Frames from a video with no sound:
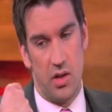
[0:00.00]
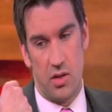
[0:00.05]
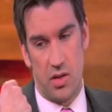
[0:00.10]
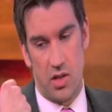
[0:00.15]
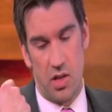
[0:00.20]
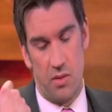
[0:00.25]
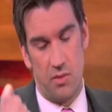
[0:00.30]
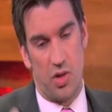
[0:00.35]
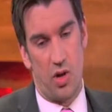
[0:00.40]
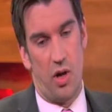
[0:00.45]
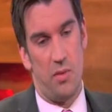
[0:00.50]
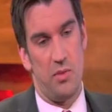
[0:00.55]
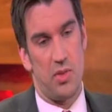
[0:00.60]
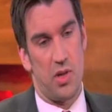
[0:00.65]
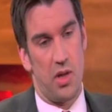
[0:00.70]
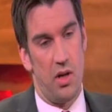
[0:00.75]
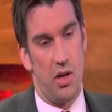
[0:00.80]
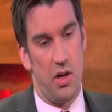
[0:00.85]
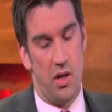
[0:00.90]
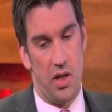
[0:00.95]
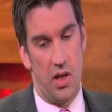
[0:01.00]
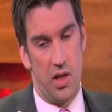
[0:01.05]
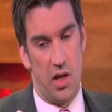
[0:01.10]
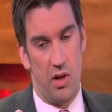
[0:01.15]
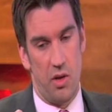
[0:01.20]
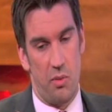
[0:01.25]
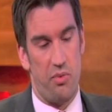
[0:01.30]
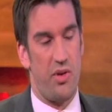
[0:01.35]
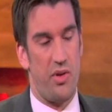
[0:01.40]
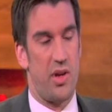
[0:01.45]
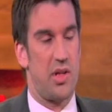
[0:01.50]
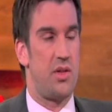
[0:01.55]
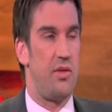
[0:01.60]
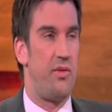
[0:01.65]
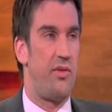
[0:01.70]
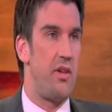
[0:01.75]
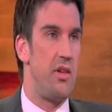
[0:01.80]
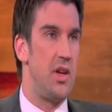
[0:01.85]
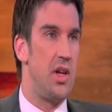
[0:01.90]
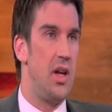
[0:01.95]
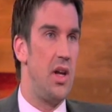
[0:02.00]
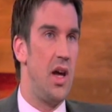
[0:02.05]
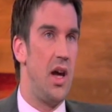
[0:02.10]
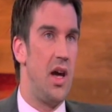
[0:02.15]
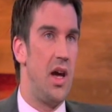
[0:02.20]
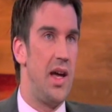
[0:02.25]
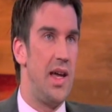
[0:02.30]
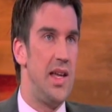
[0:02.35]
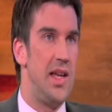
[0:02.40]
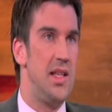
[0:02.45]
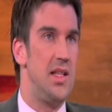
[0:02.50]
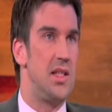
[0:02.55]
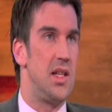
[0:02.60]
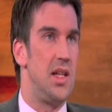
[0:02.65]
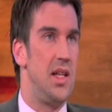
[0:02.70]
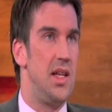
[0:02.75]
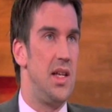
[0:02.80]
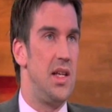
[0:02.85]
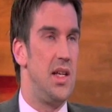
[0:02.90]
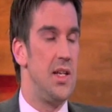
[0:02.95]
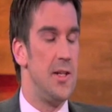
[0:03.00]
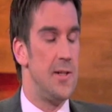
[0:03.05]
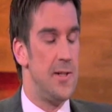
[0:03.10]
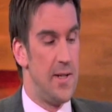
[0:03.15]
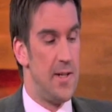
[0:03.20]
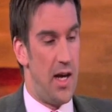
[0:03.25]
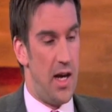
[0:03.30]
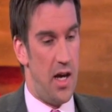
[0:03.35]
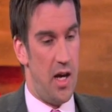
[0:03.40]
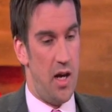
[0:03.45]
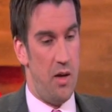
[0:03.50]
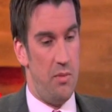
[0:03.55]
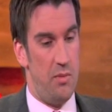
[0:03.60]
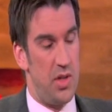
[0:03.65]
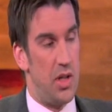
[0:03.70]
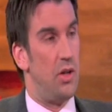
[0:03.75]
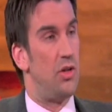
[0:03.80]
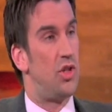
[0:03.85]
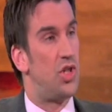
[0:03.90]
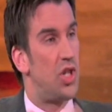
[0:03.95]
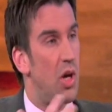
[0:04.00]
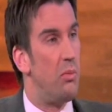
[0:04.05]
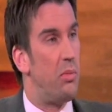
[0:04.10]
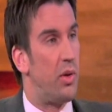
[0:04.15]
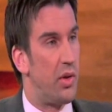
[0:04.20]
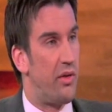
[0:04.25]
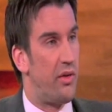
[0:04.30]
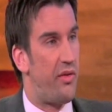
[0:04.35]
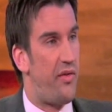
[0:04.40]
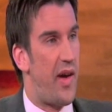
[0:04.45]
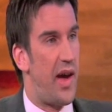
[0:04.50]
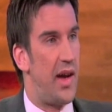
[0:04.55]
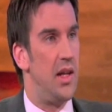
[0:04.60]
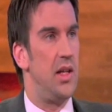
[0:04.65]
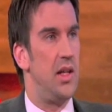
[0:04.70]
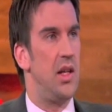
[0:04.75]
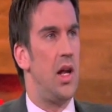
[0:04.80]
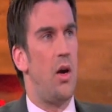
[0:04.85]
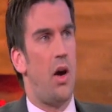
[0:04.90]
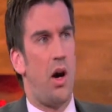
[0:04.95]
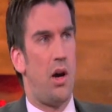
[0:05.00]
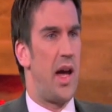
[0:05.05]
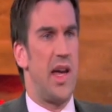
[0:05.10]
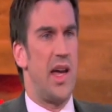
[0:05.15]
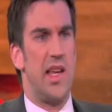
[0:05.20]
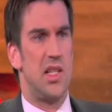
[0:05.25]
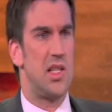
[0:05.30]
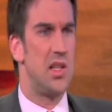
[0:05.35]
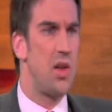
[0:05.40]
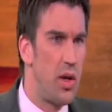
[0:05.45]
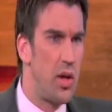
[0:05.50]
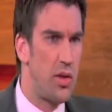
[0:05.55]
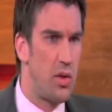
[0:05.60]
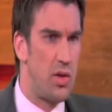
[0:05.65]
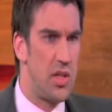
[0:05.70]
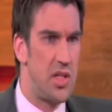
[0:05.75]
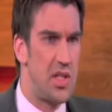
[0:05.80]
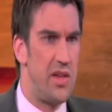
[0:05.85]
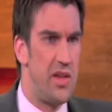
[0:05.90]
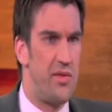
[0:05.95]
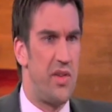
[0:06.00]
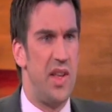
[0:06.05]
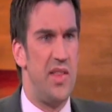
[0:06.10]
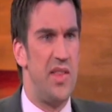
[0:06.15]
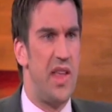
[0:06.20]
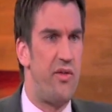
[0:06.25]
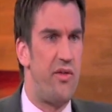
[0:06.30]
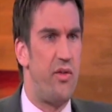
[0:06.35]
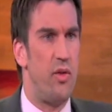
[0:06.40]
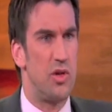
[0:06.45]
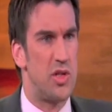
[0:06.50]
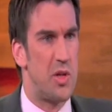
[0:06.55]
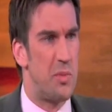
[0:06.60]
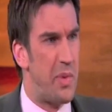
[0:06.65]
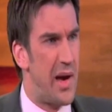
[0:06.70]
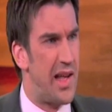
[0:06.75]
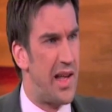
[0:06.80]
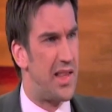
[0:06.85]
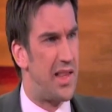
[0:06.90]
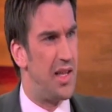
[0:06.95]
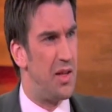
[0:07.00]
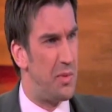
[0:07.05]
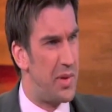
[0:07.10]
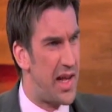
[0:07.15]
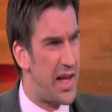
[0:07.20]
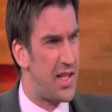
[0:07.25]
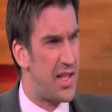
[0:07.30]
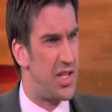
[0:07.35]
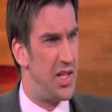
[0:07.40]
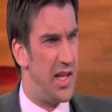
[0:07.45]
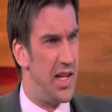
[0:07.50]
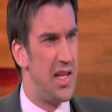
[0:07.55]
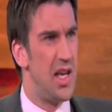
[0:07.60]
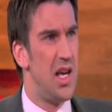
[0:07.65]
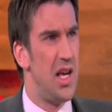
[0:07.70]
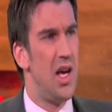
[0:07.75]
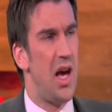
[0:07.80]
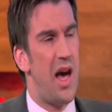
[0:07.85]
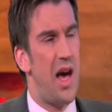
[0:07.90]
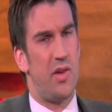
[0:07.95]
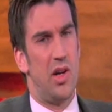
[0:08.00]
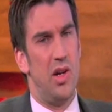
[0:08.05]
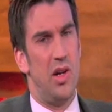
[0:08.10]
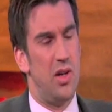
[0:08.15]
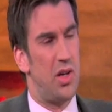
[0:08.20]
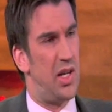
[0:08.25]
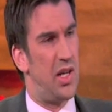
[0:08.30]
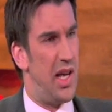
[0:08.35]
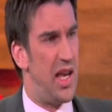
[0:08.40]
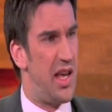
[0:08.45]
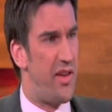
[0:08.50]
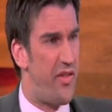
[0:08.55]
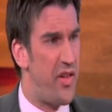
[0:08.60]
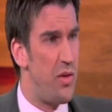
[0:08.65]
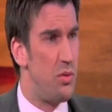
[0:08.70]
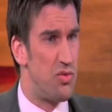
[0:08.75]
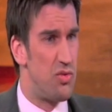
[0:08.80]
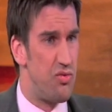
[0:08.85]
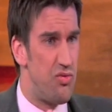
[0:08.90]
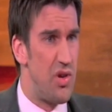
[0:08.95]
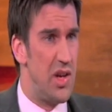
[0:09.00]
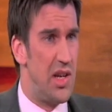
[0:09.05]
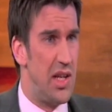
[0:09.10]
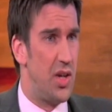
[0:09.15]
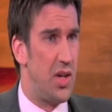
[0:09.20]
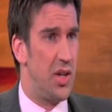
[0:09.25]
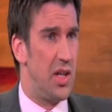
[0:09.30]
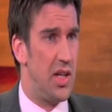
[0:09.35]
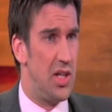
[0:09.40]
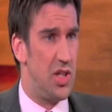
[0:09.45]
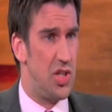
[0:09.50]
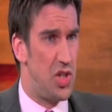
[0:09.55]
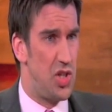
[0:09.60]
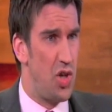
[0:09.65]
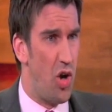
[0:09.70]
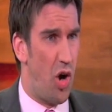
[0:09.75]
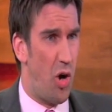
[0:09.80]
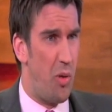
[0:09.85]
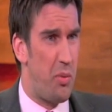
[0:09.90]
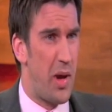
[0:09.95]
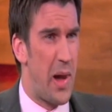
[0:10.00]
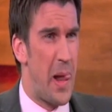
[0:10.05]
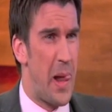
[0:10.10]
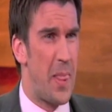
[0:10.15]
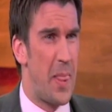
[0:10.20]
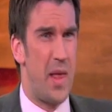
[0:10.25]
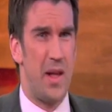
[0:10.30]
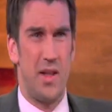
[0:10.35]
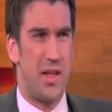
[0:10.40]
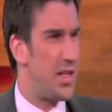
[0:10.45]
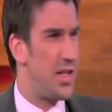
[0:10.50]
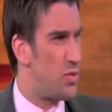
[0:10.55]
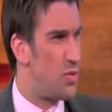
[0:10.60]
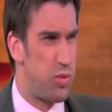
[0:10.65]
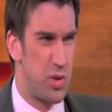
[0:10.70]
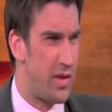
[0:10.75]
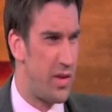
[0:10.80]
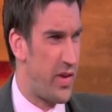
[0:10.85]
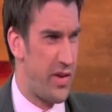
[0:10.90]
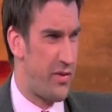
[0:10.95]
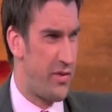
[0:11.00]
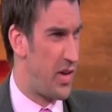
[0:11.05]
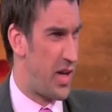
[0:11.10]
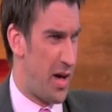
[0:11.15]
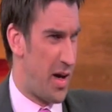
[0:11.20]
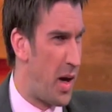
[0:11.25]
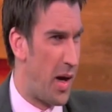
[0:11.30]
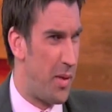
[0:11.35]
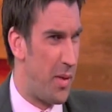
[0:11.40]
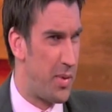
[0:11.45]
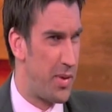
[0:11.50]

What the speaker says: sometimes the press are very easily jump on the fact that okay, he's lied on his CV and therefore it's a bad thing. But actually, having a look at it, if he was really good at his job, then this wouldn't have even come up.